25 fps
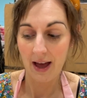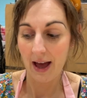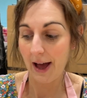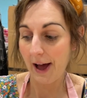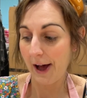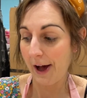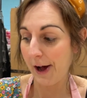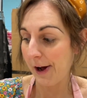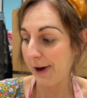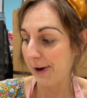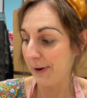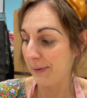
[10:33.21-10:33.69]

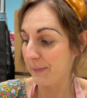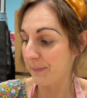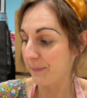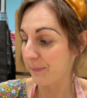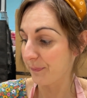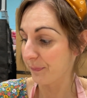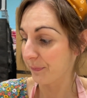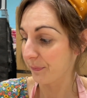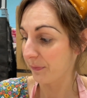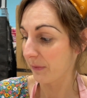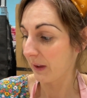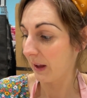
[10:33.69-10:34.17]

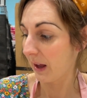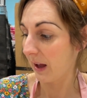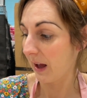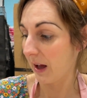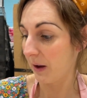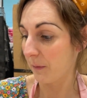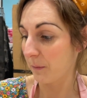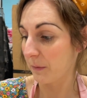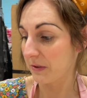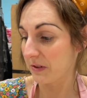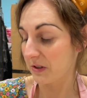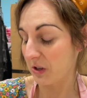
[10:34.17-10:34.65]

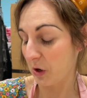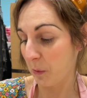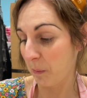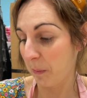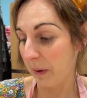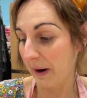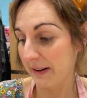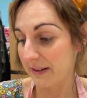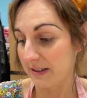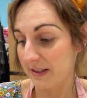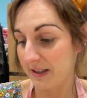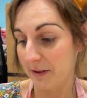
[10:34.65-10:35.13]
and we sold
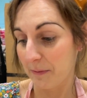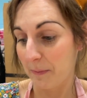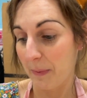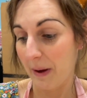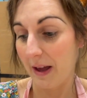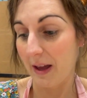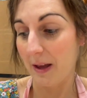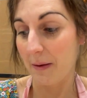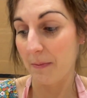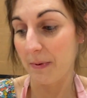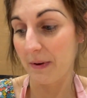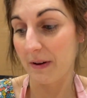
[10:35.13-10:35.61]
plenty of
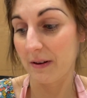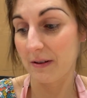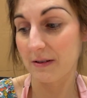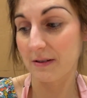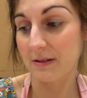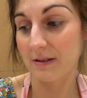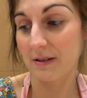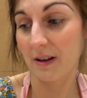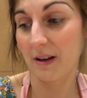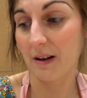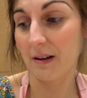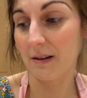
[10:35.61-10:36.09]
papers,
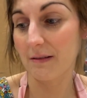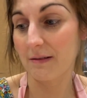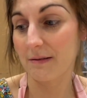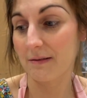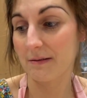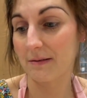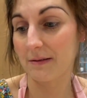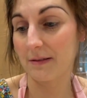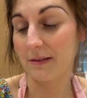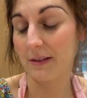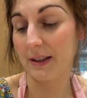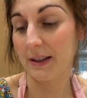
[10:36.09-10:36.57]
so
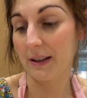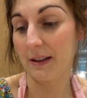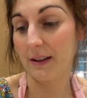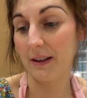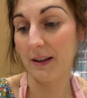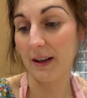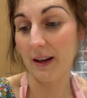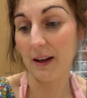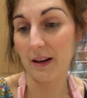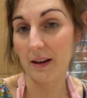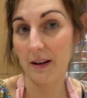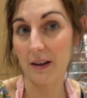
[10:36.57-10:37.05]

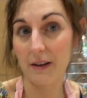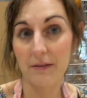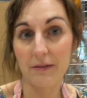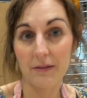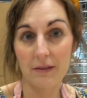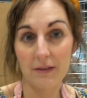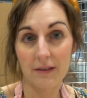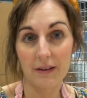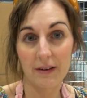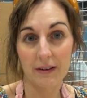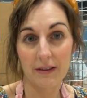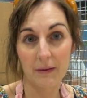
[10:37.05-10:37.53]
yeah,
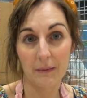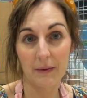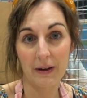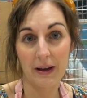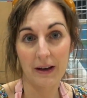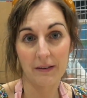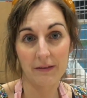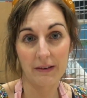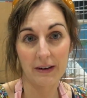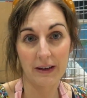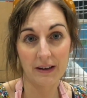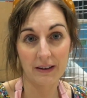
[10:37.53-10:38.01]
overall I think we
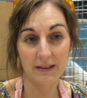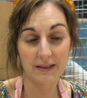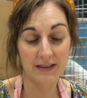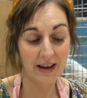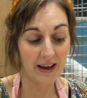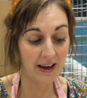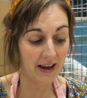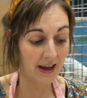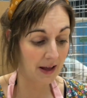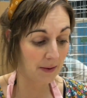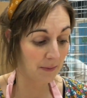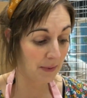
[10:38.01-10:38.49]
had a really good
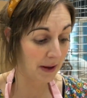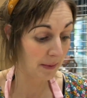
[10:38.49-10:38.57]
day.